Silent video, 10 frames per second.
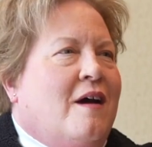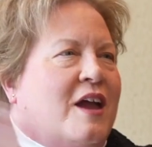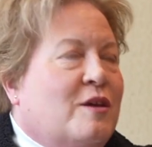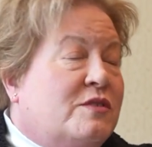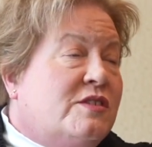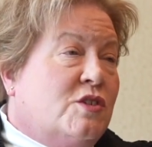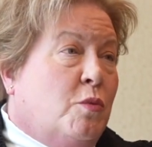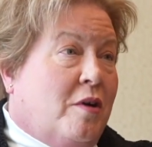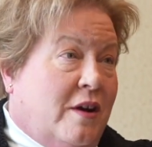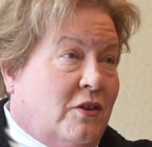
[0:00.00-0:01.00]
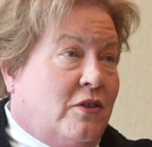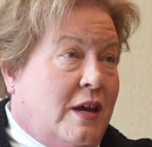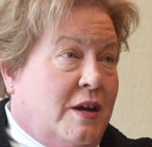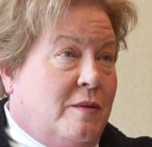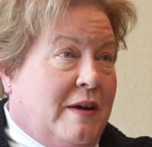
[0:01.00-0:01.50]
I am super
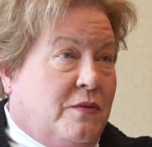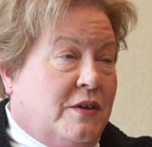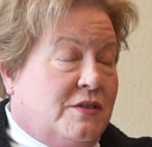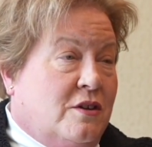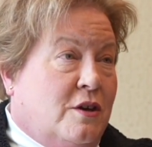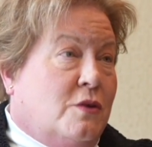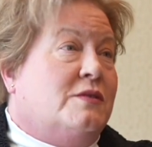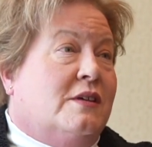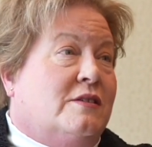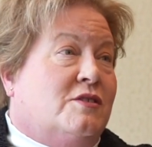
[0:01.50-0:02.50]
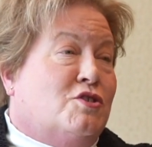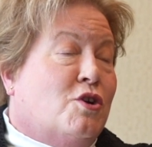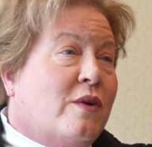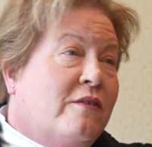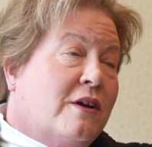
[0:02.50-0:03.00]
excited about this news. It's
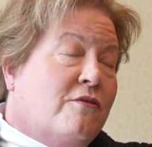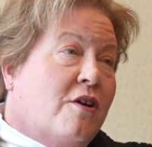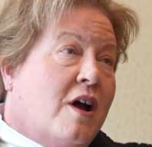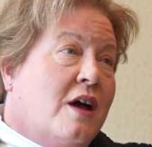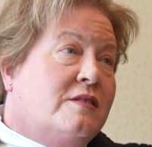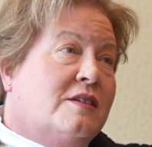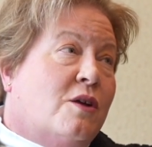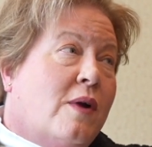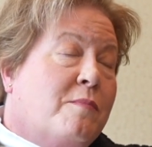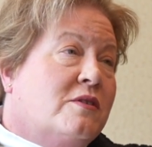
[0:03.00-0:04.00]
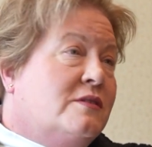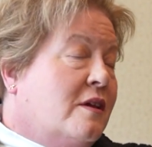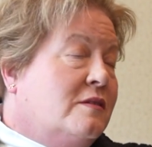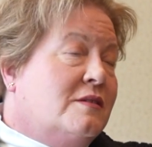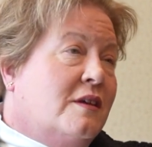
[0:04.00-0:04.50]
terrific for us. It
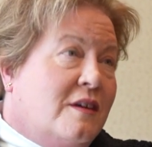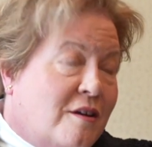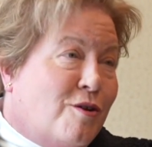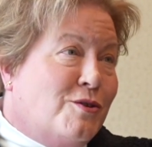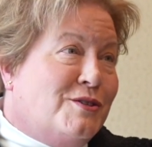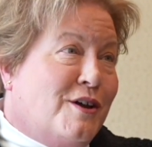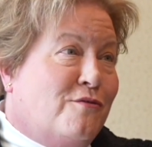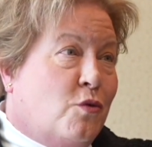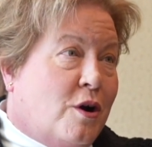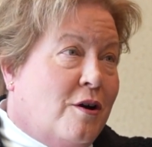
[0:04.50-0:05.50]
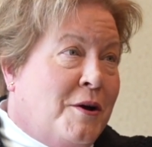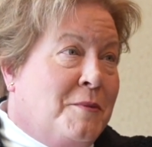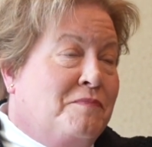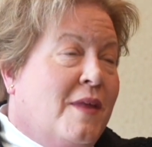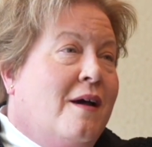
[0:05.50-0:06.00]
represents years of work.
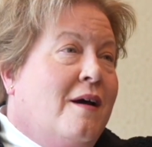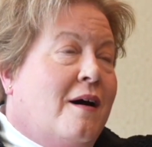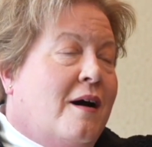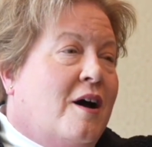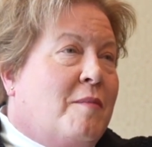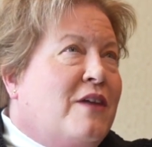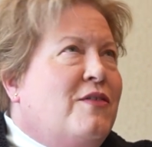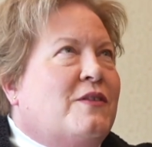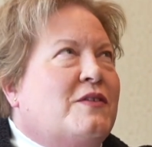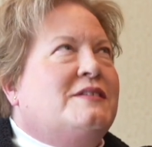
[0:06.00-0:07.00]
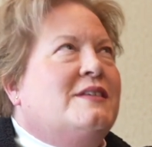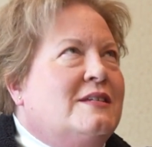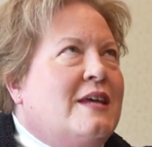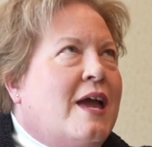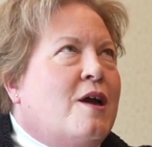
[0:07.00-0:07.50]
I think the
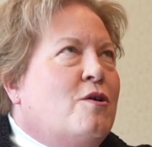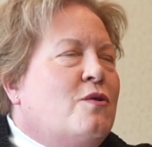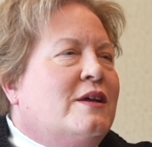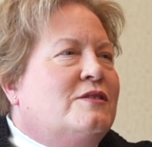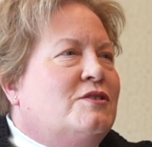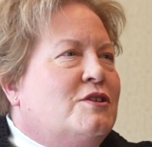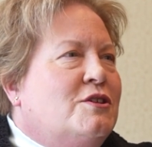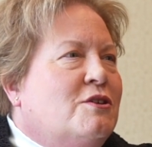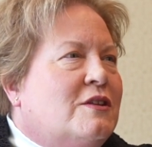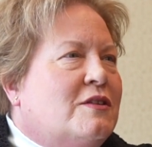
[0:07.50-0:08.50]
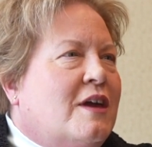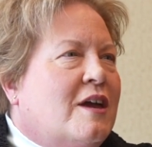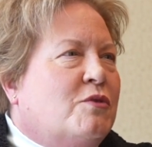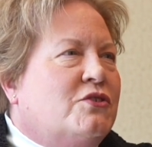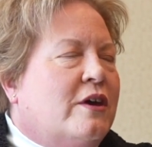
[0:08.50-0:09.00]
Syndeo Institute at the
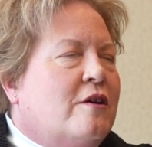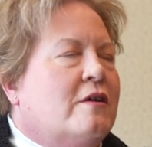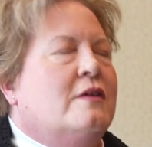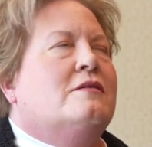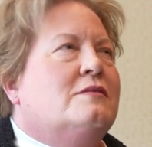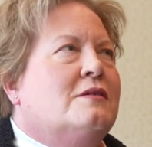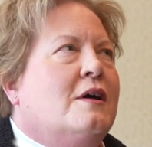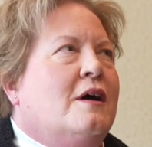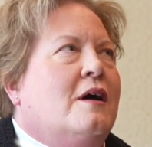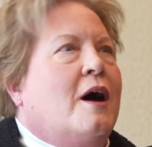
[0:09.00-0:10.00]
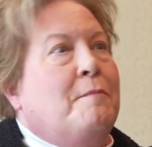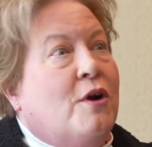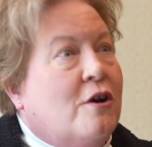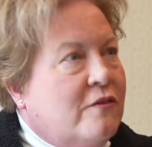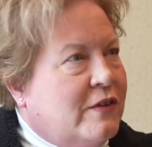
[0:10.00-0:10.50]
Cable Center is a
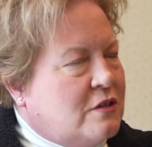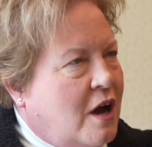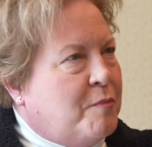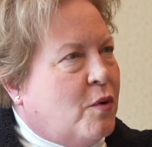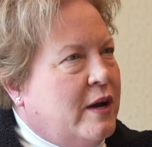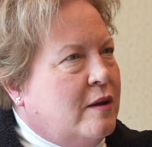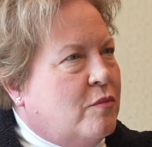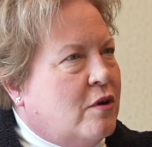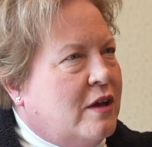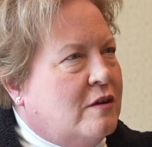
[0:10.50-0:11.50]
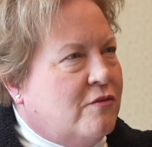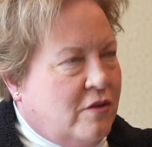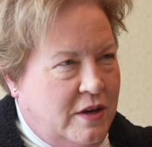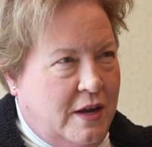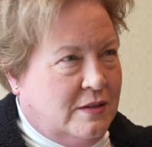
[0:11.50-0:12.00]
perfect operating brand for
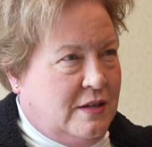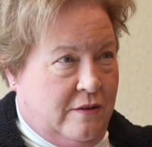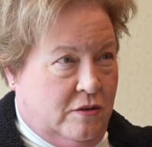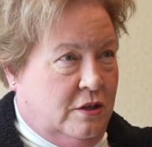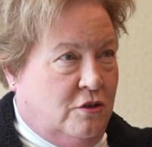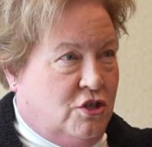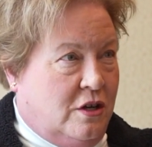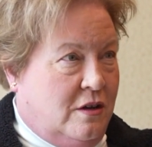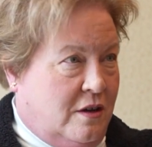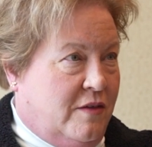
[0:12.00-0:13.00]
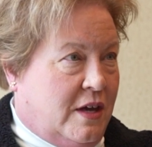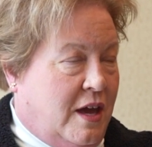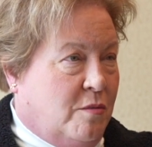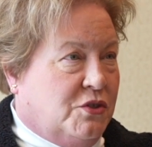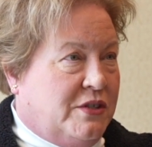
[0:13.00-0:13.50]
the next evolution of the
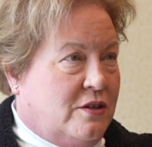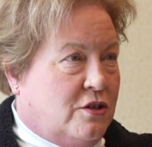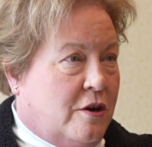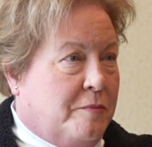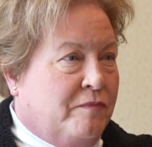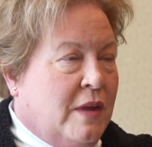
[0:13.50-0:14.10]
Cable Center.